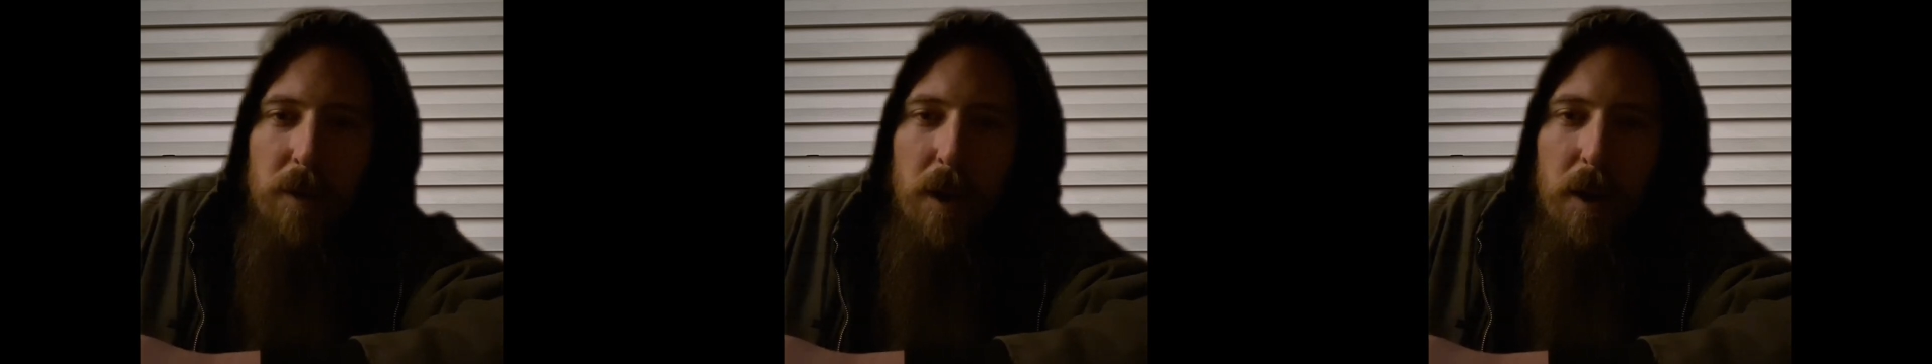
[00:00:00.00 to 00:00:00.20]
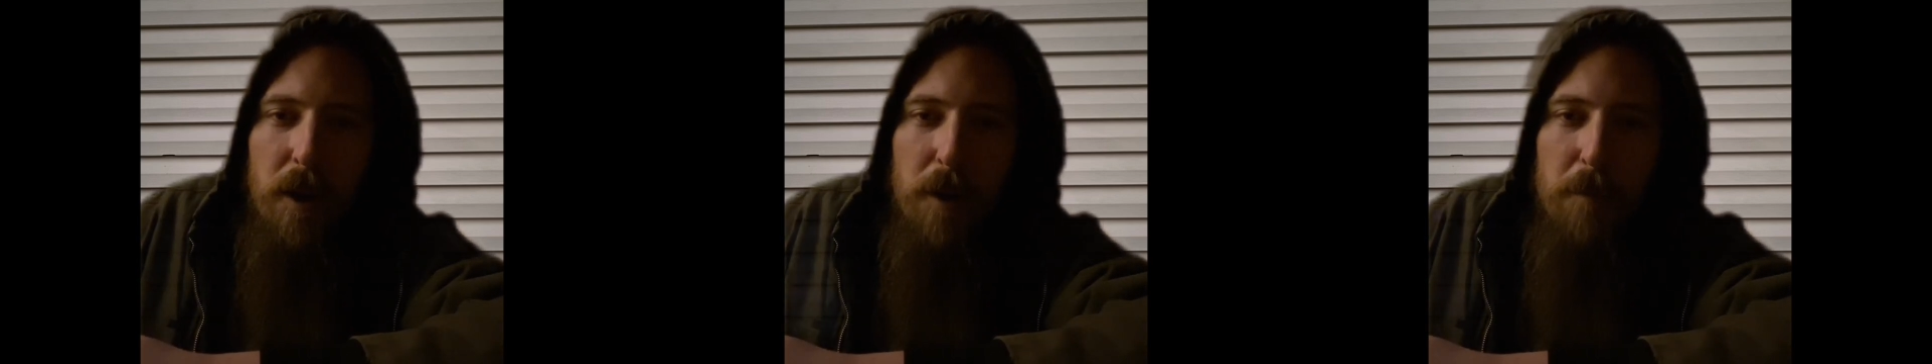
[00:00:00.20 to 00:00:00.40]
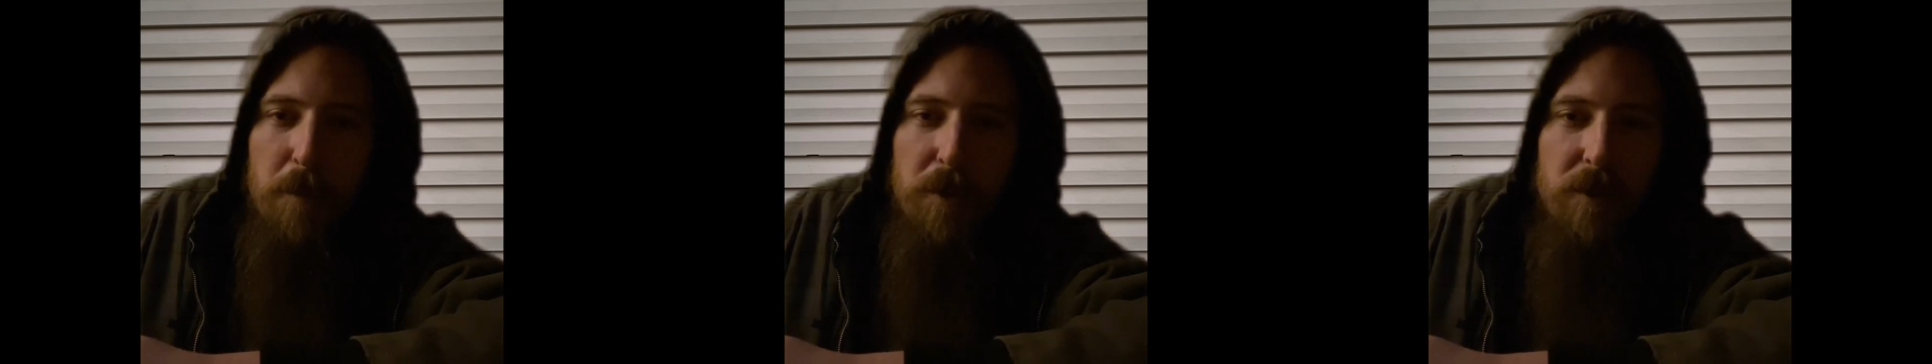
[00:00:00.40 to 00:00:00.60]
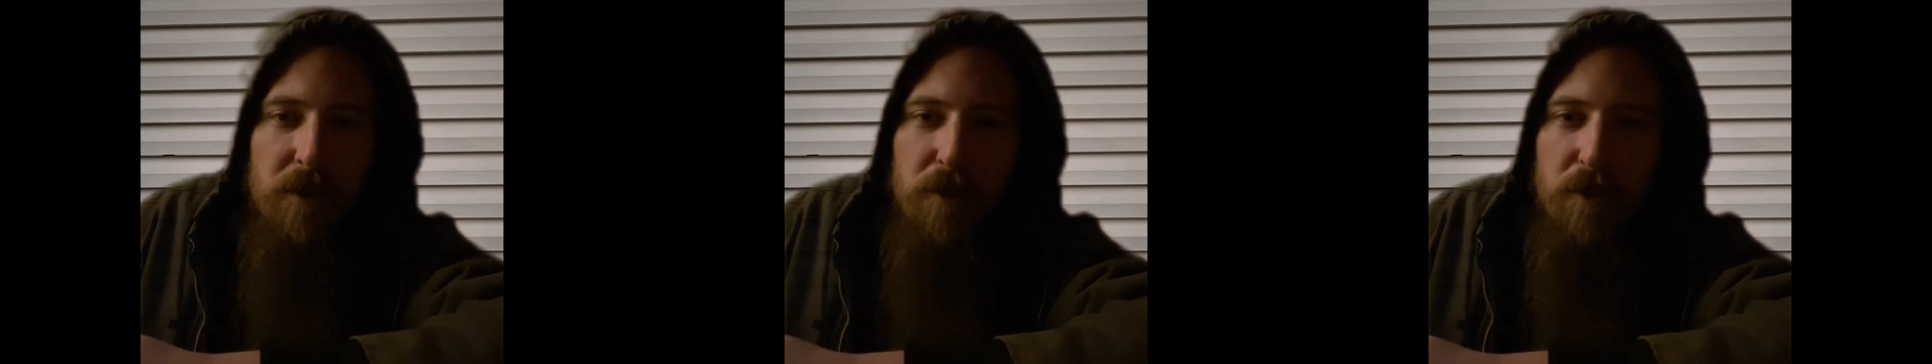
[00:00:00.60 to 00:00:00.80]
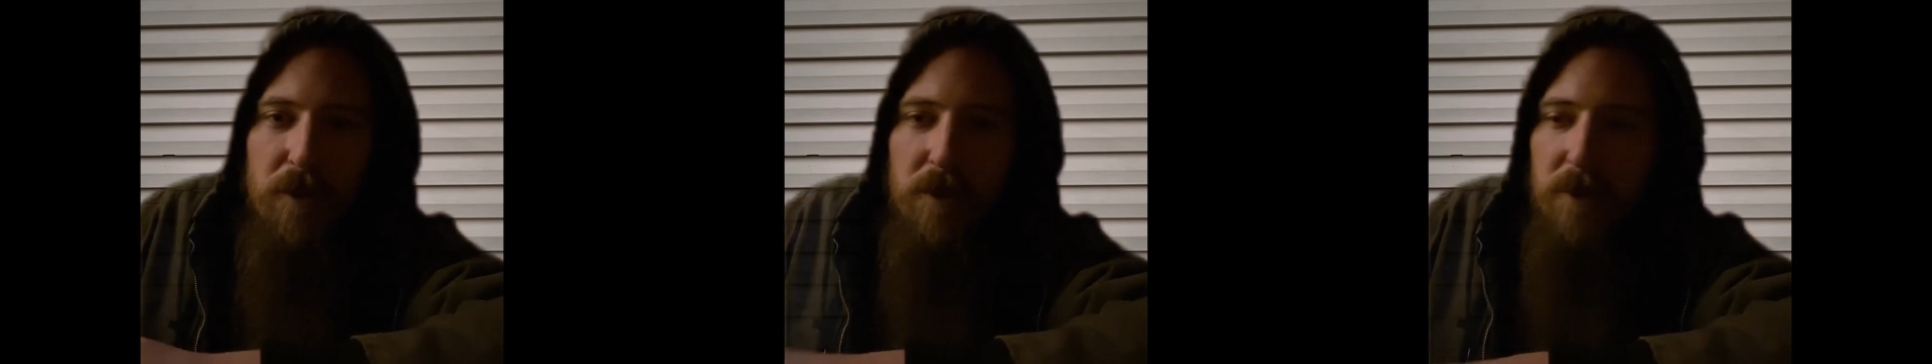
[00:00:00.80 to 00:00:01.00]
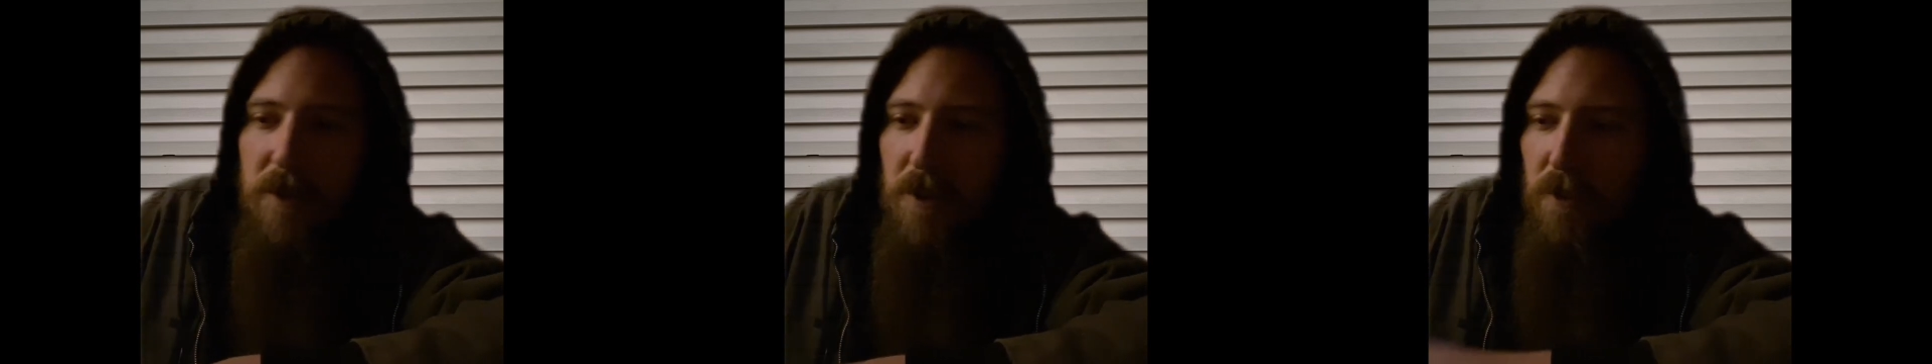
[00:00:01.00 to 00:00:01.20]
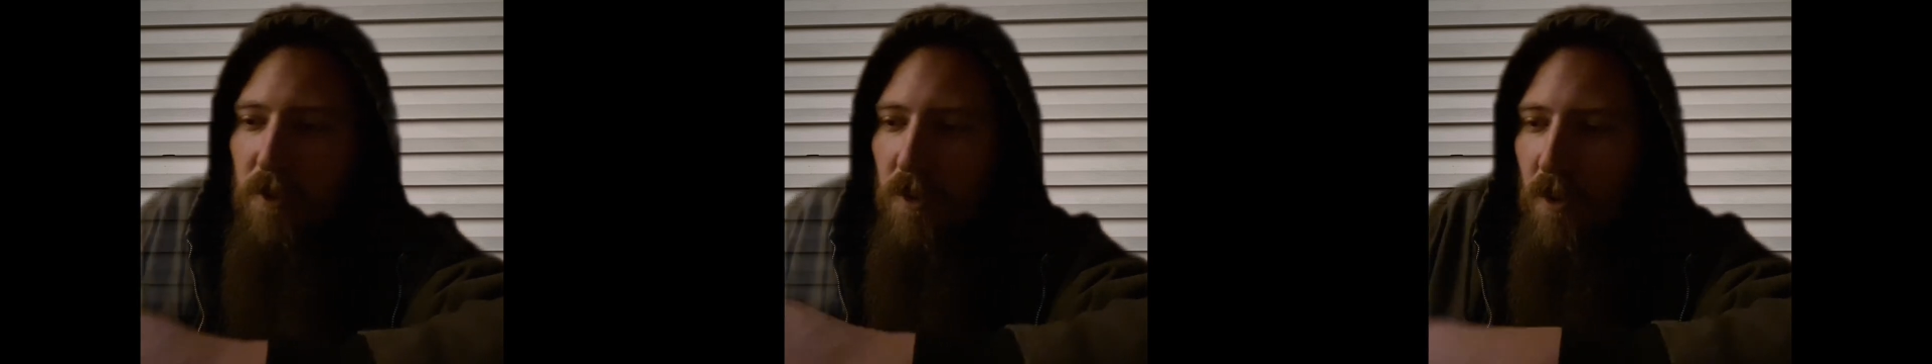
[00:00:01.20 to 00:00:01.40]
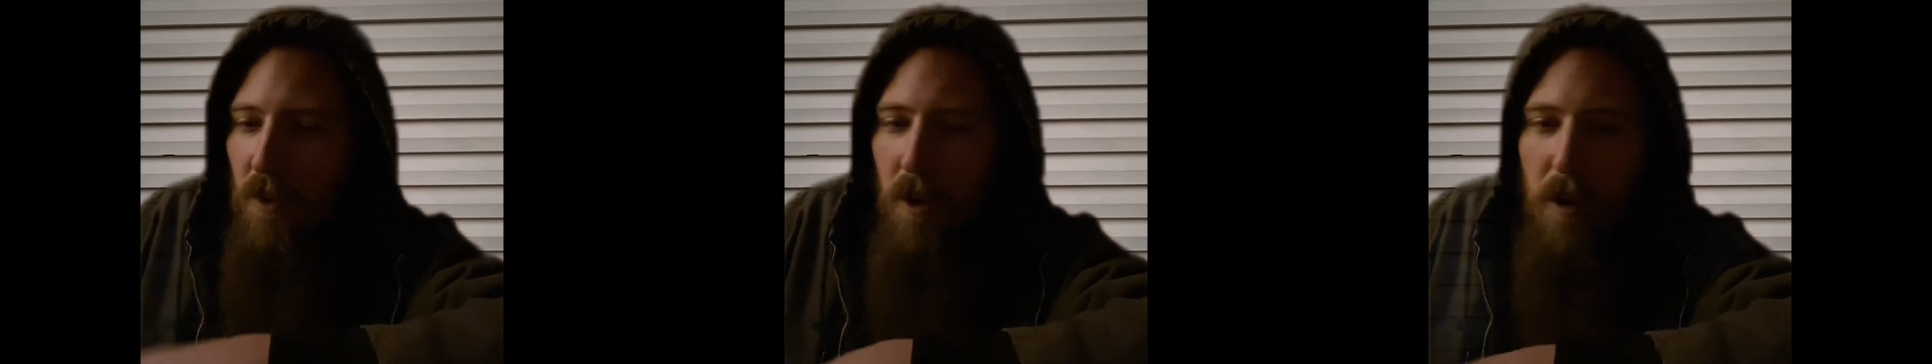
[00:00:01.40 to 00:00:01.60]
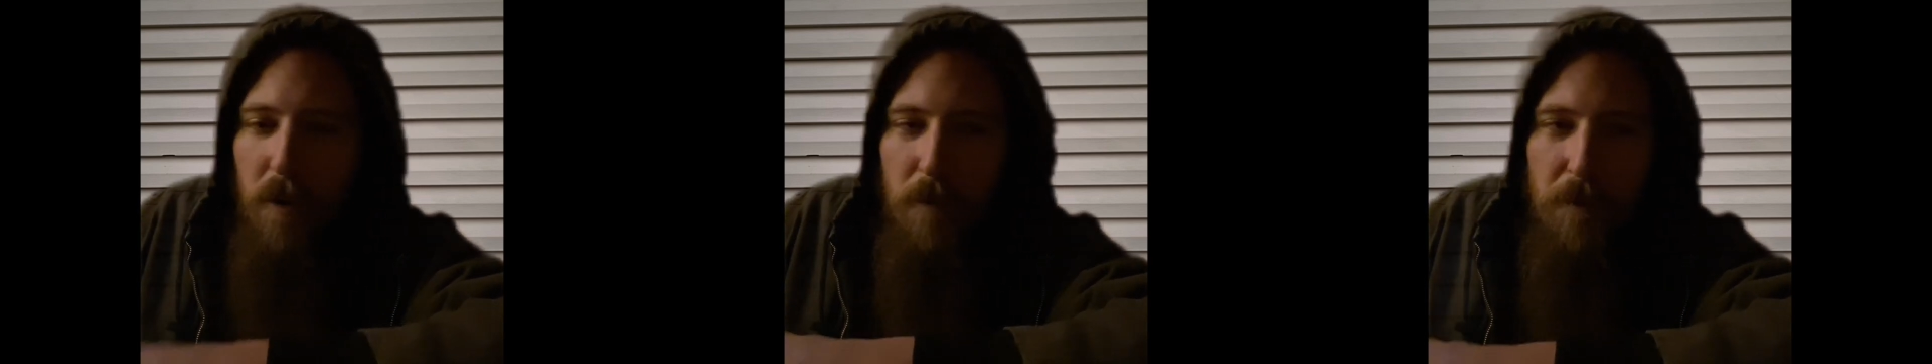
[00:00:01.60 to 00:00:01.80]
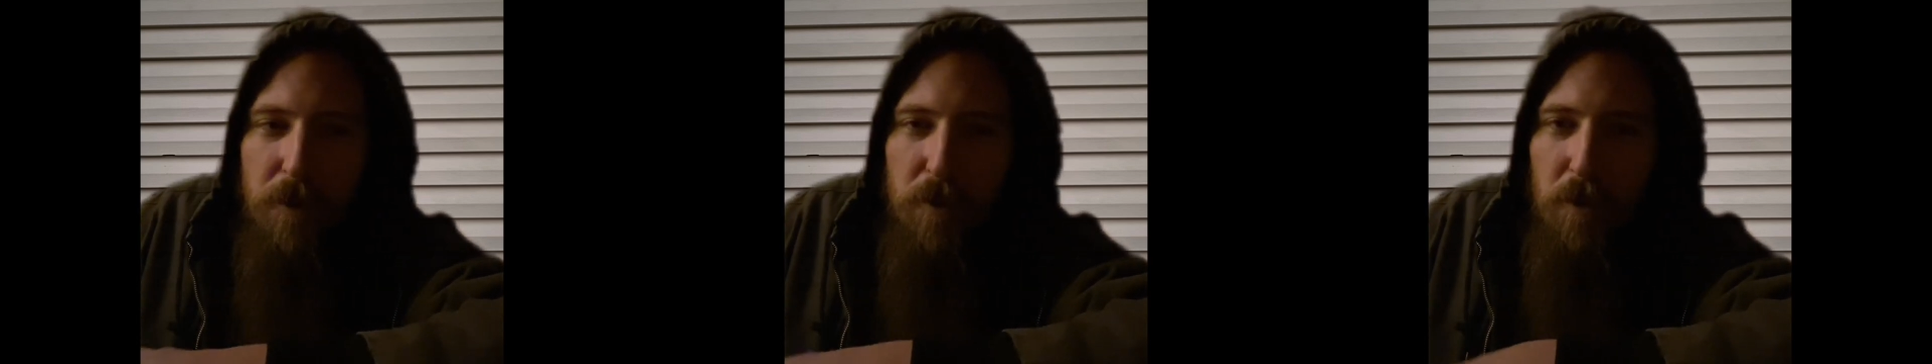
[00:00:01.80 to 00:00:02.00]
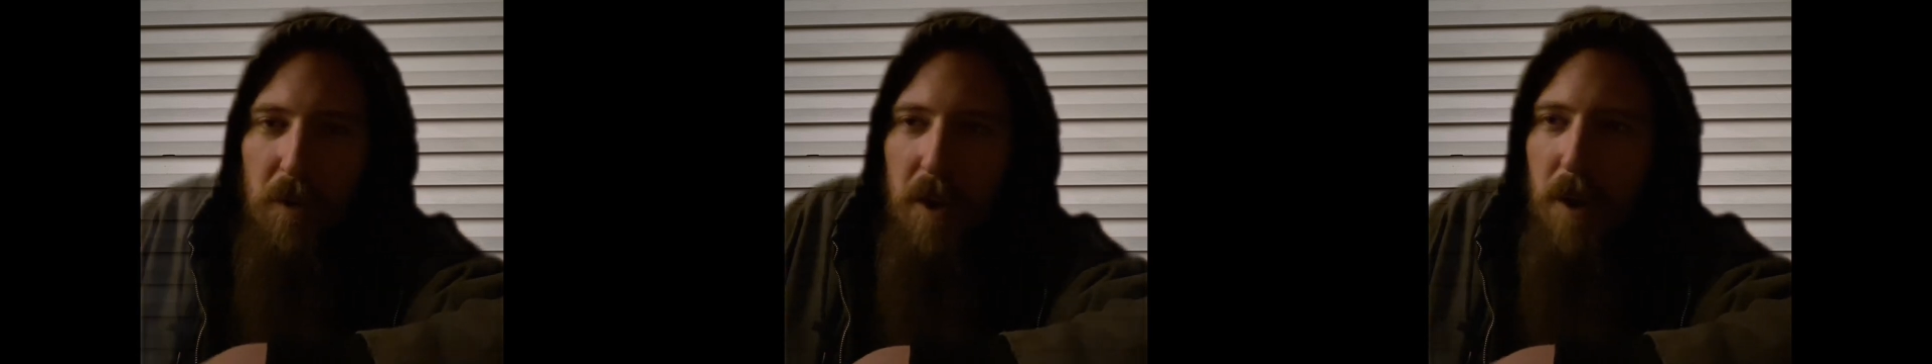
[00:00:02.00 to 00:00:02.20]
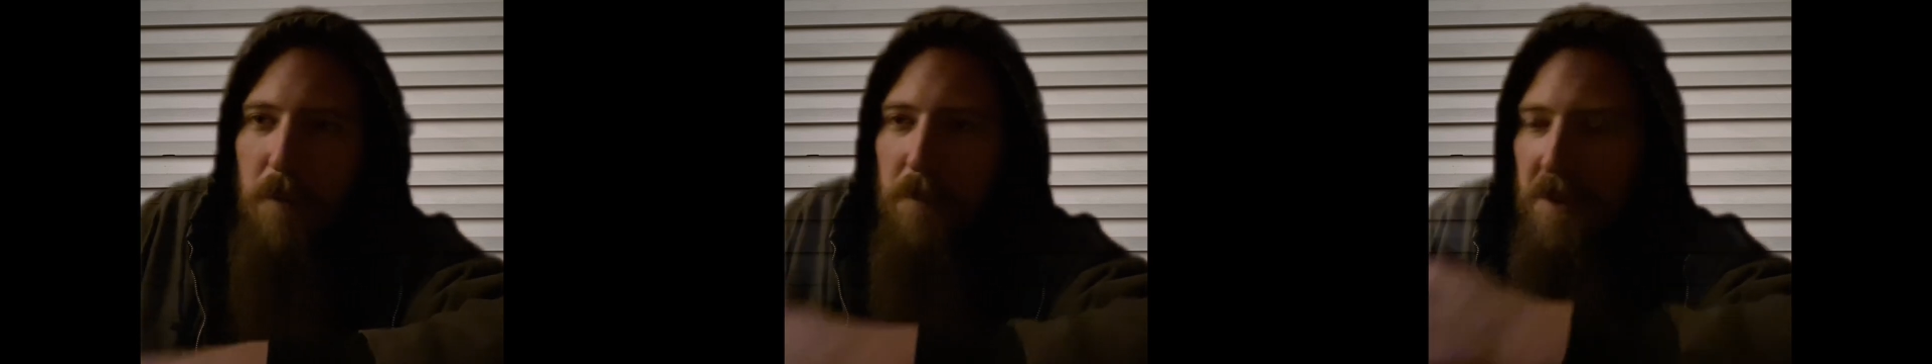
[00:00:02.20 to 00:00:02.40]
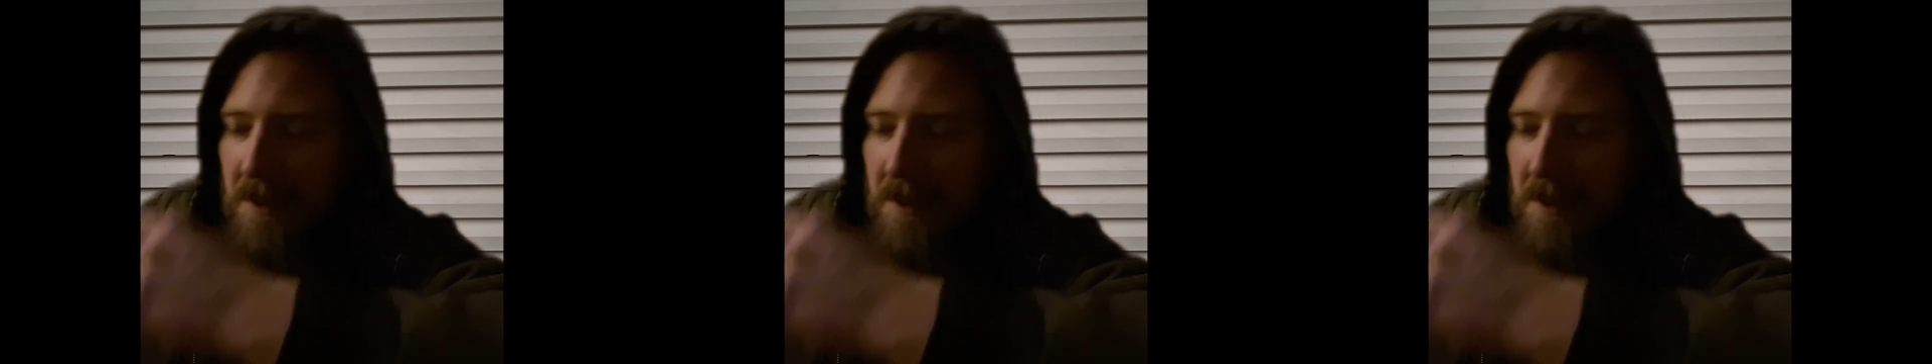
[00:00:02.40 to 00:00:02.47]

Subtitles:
position sensor, all of this crap.